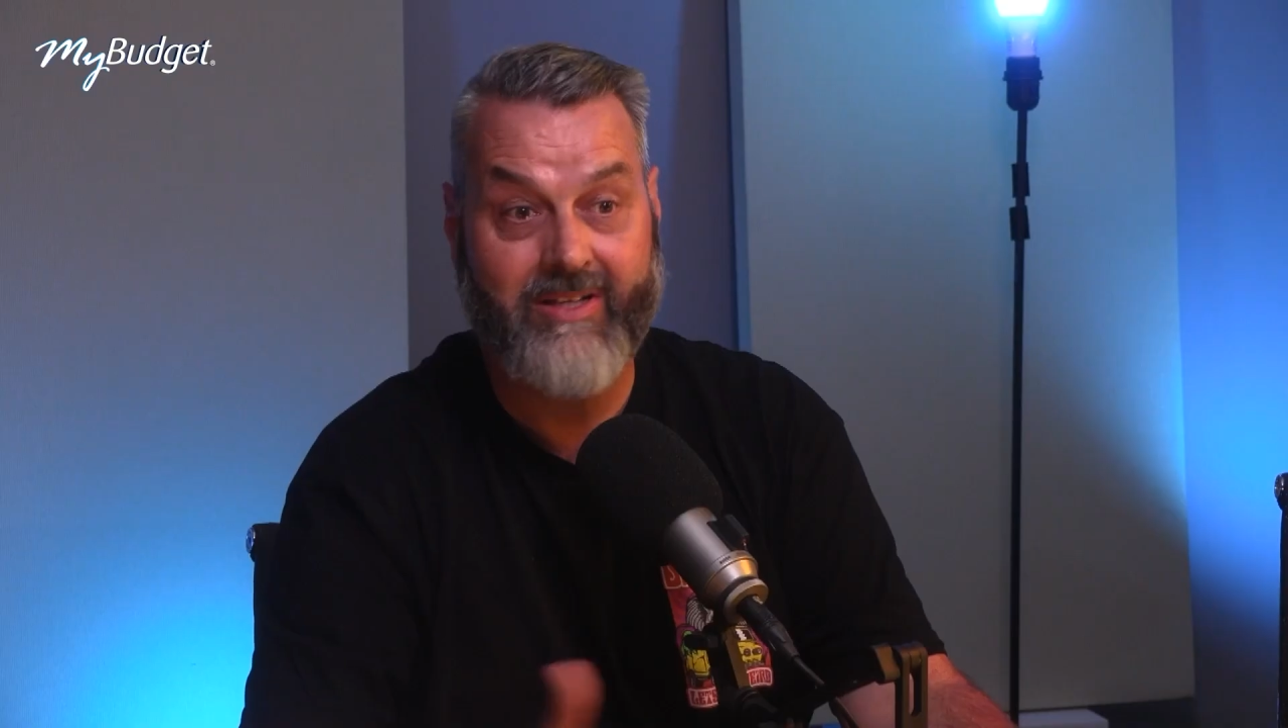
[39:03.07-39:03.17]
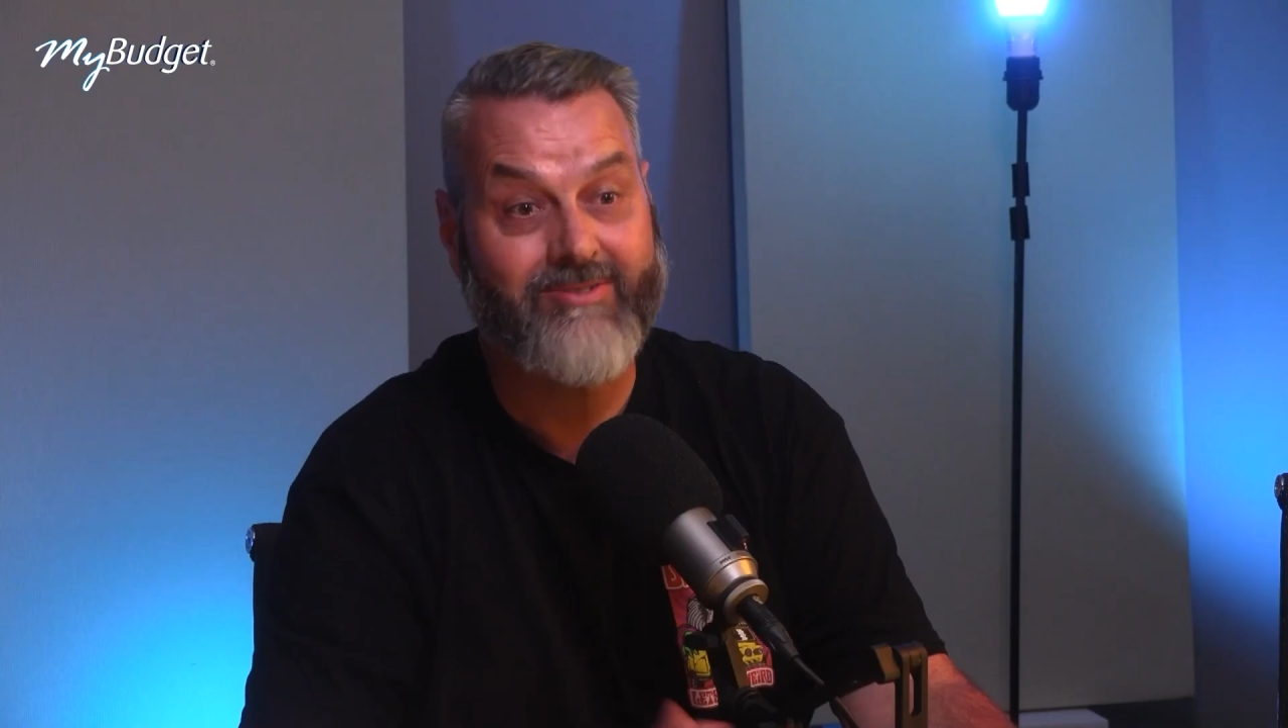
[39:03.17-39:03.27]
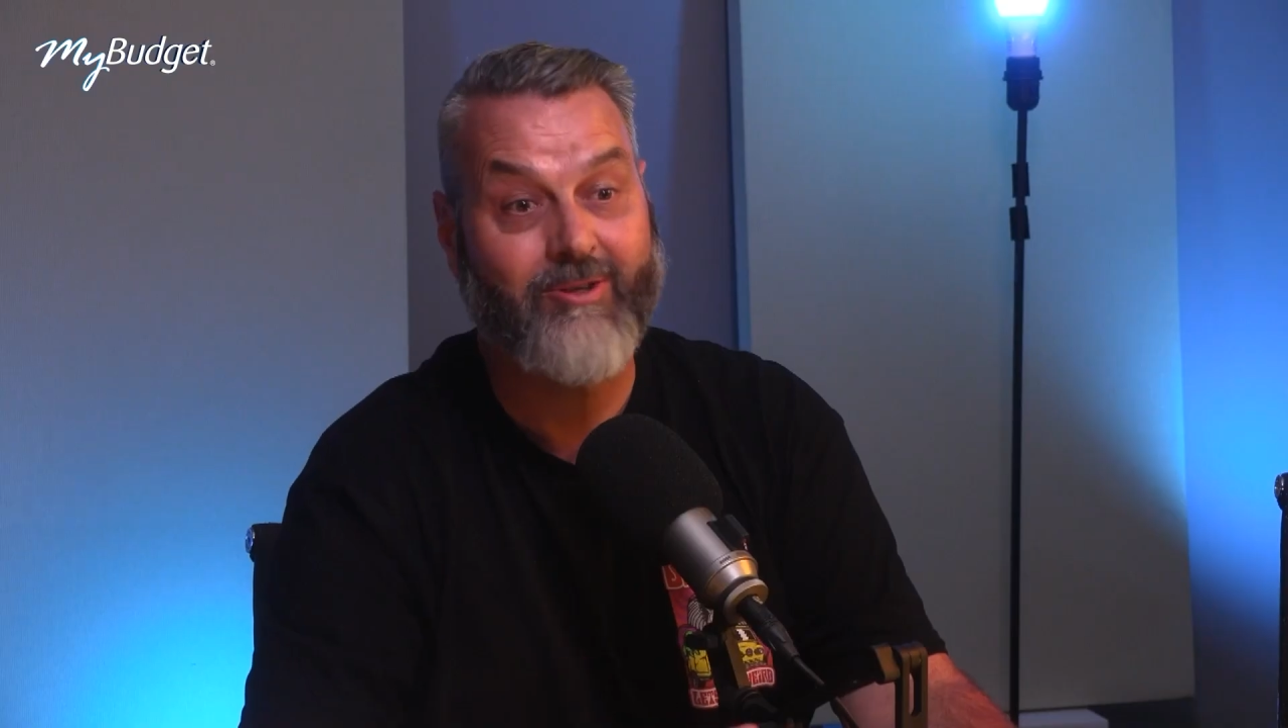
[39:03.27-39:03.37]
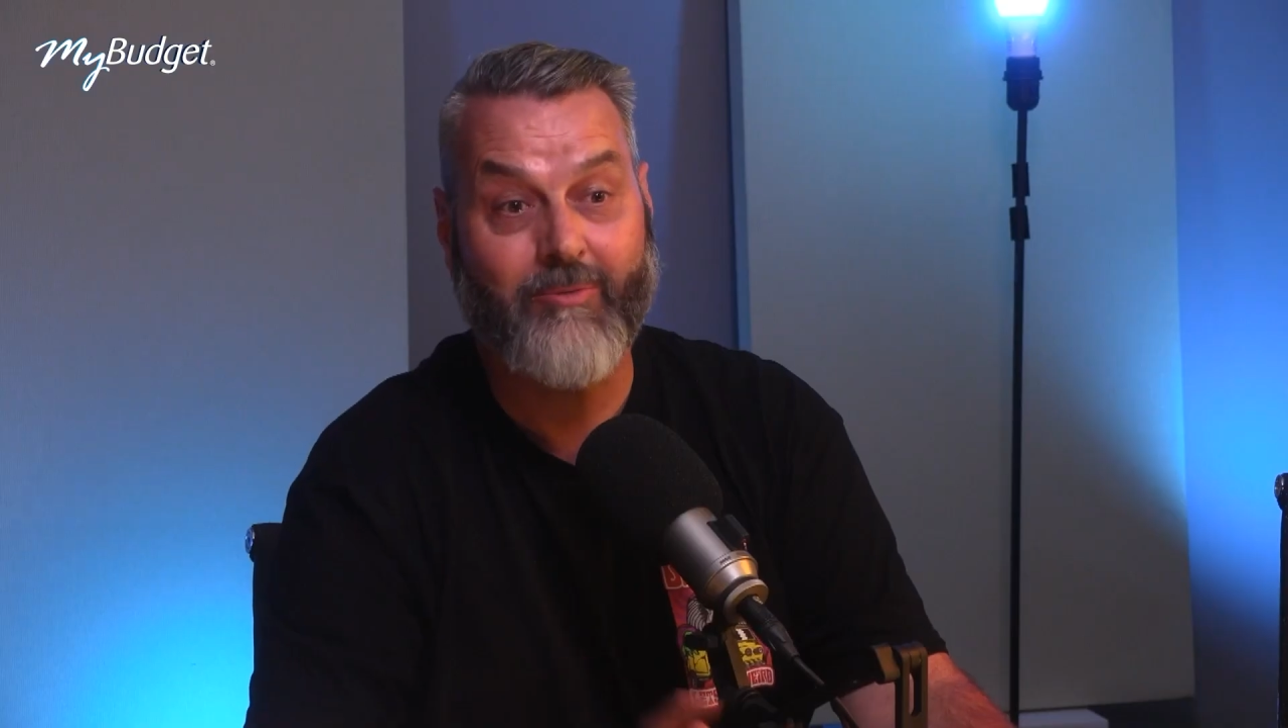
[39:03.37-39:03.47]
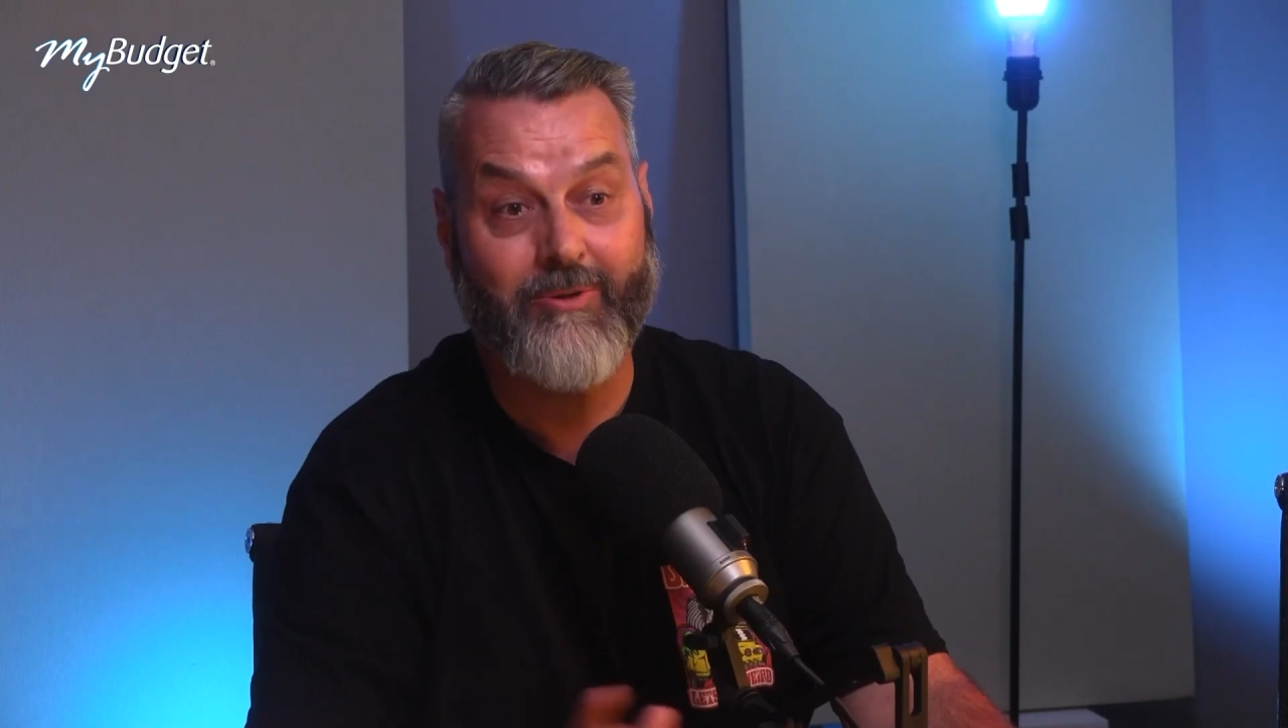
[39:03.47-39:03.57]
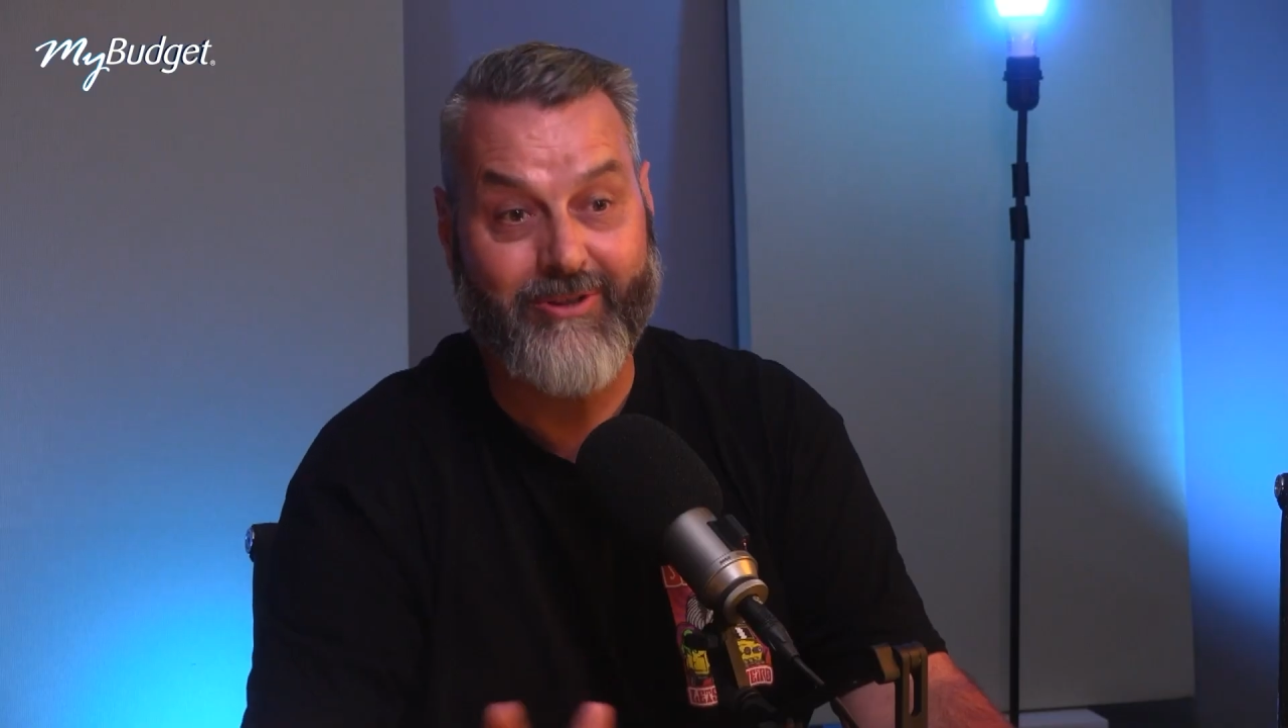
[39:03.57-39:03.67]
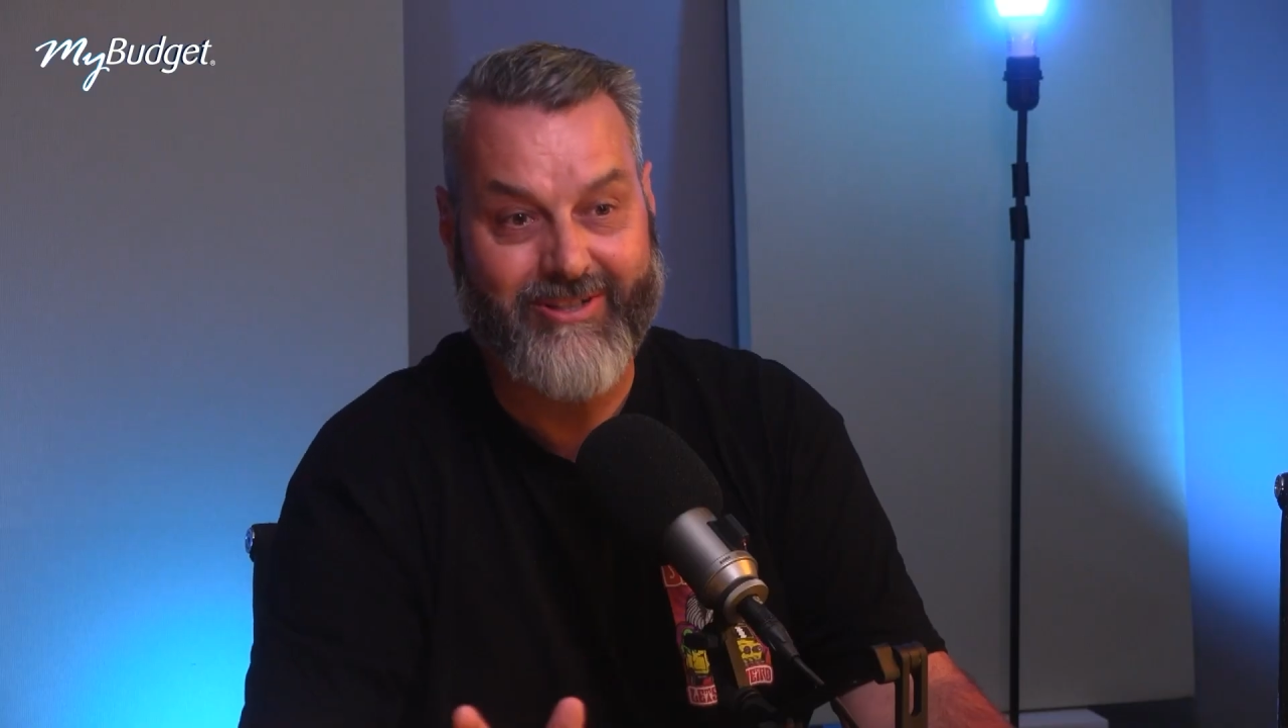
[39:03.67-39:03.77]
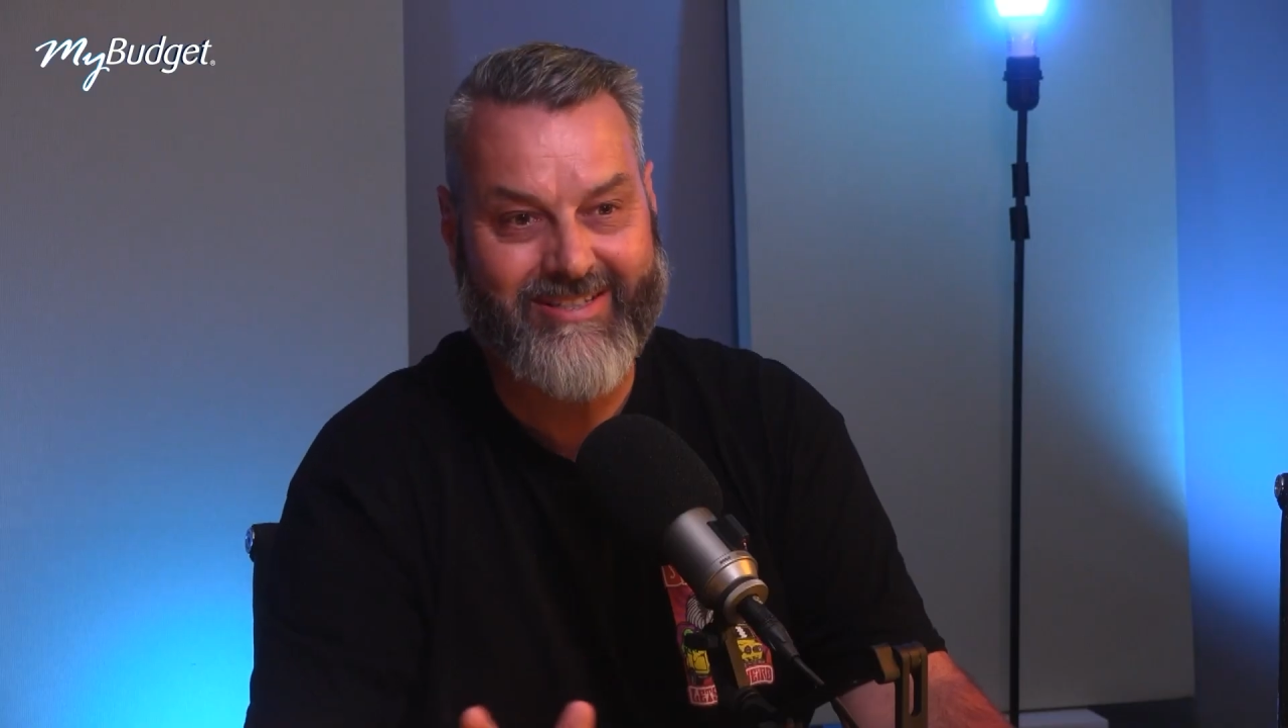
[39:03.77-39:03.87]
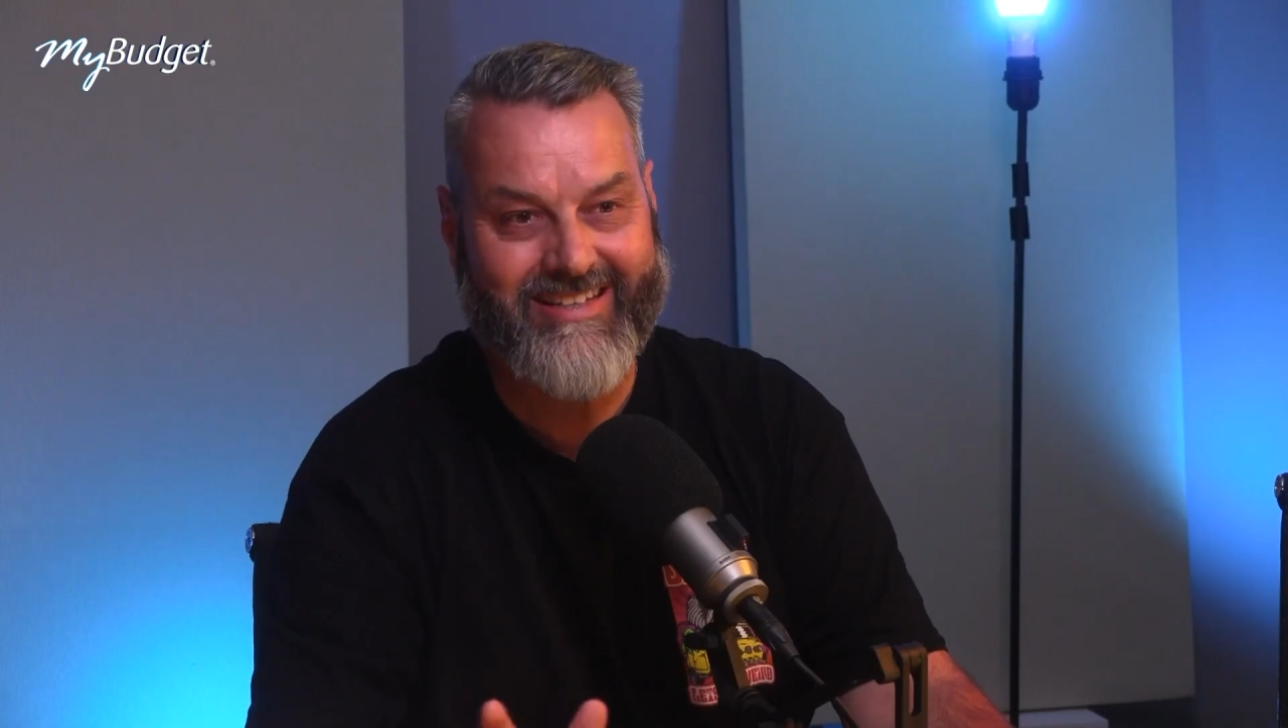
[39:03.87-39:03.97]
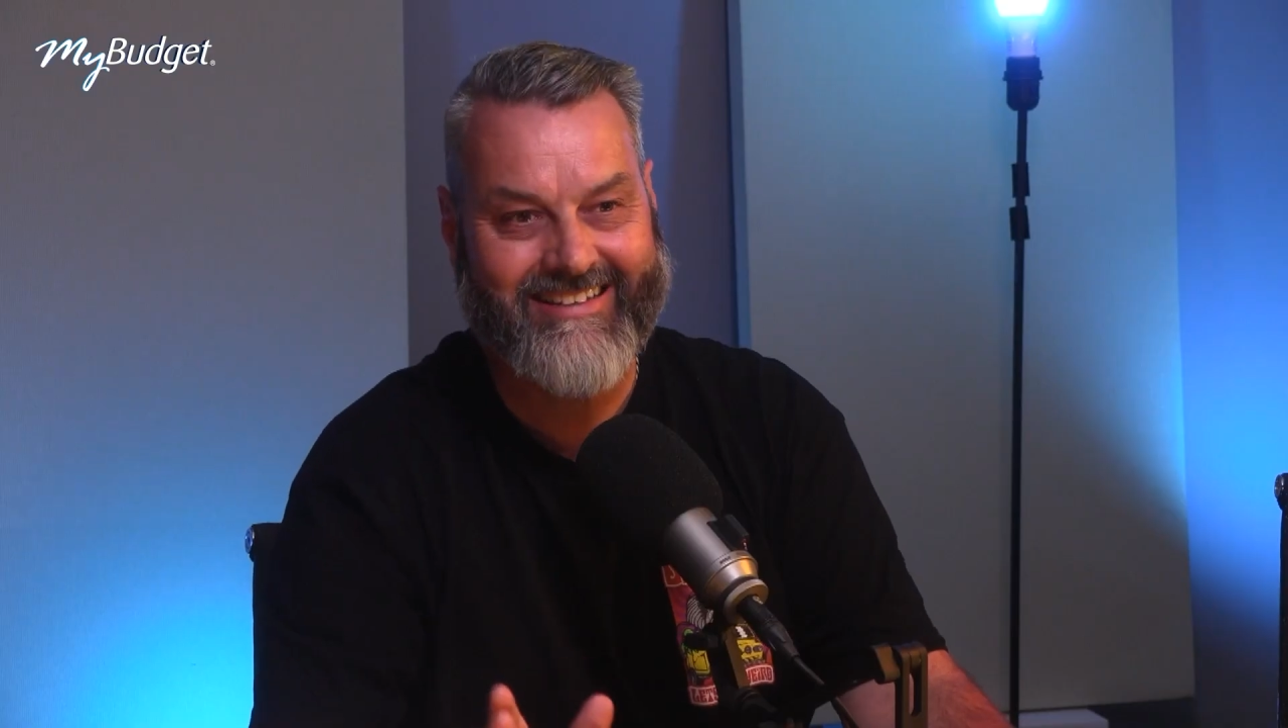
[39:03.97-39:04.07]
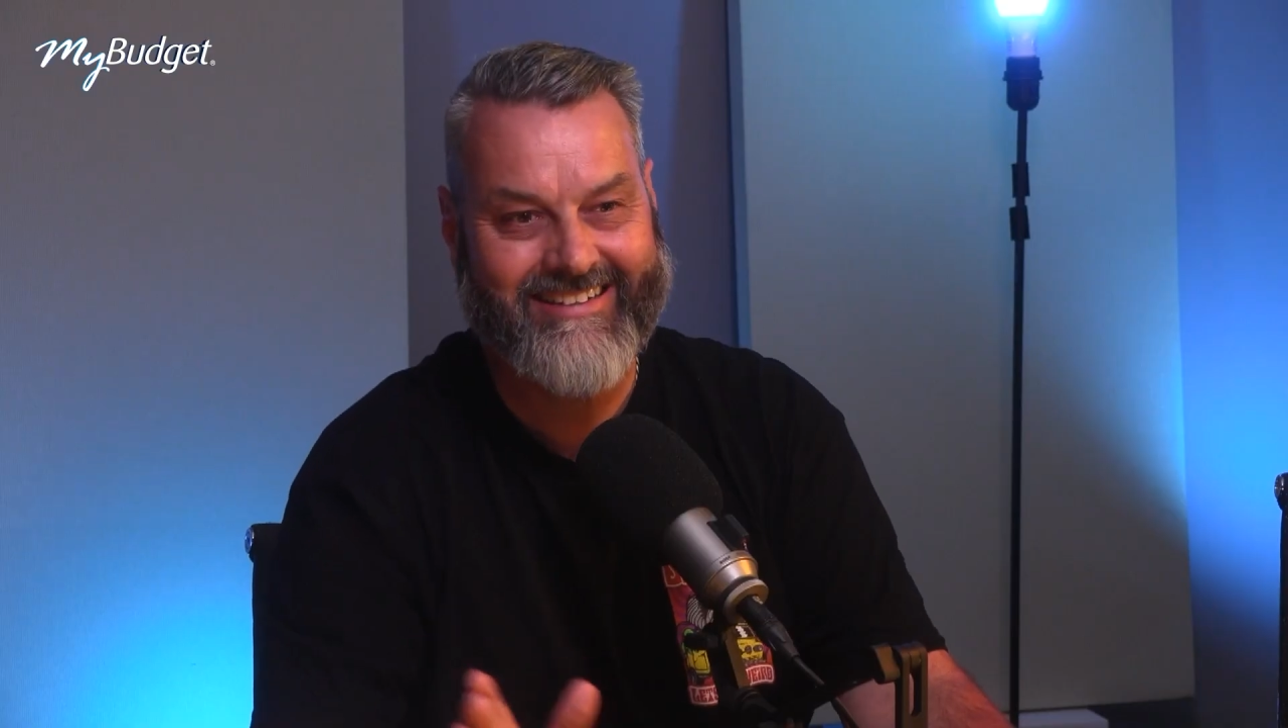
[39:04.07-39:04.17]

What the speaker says: is not worse